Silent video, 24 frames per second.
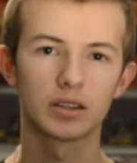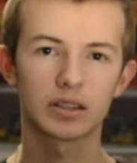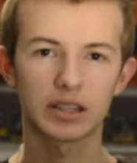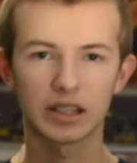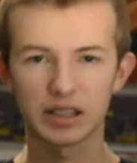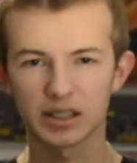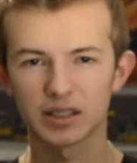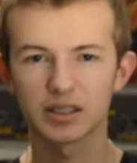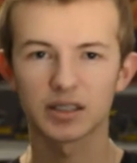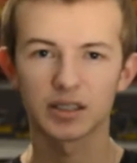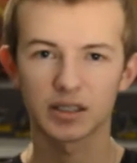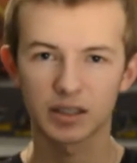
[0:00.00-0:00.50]

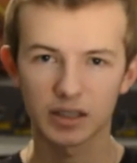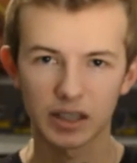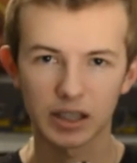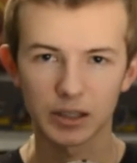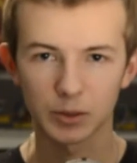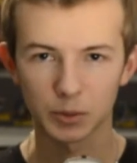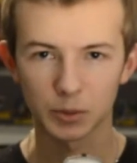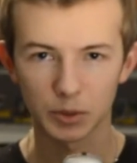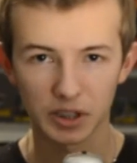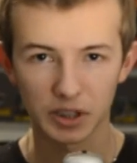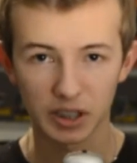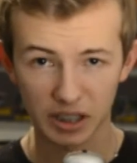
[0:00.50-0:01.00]
That's
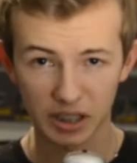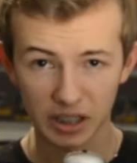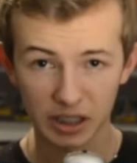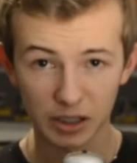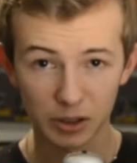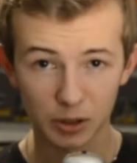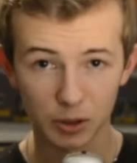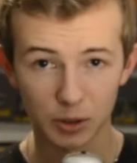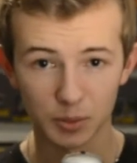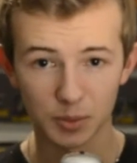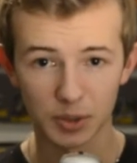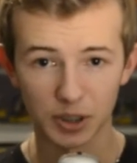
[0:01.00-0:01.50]
that's what the
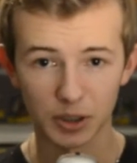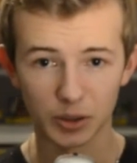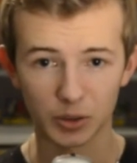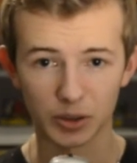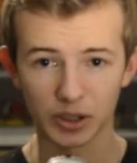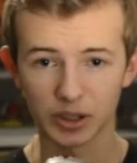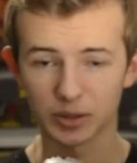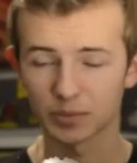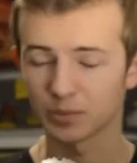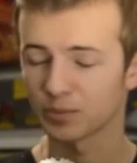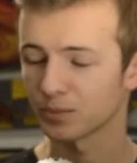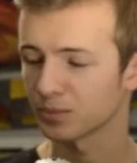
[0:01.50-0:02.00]
teacher's been
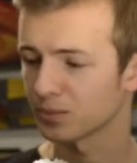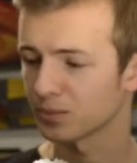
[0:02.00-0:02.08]
doing.